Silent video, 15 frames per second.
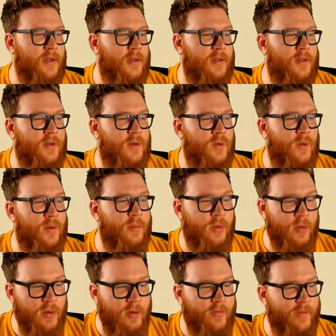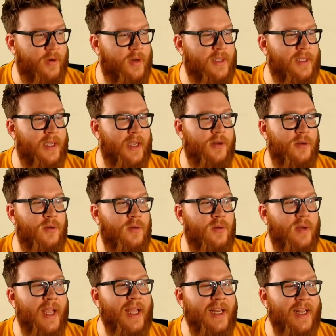to improve. There is a new
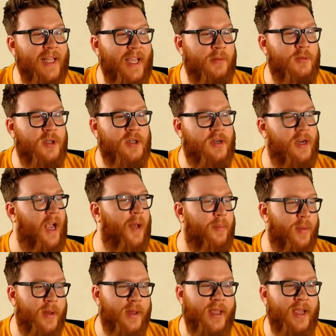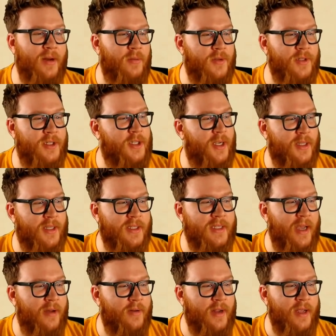in game shop. Again, we'll just check this
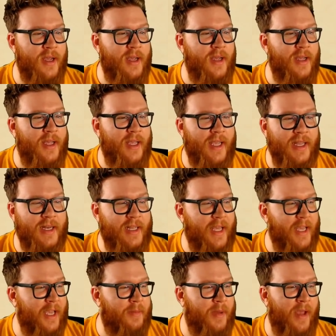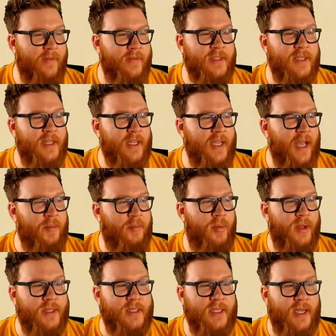out in game. I haven't seen it yet,
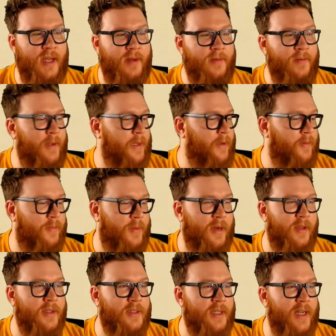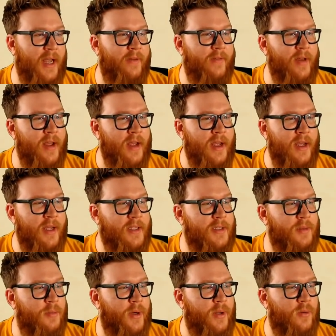but uh, apparently it's going to have
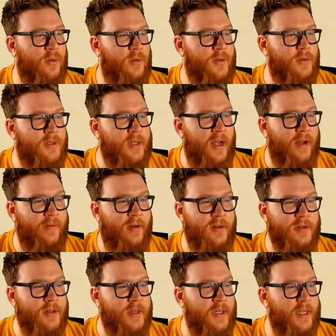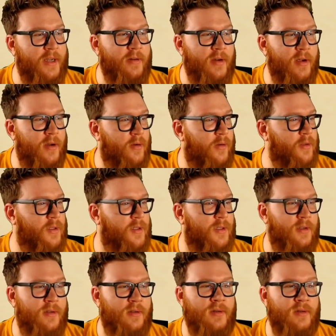some pretty cool new stuff, alternate heroes,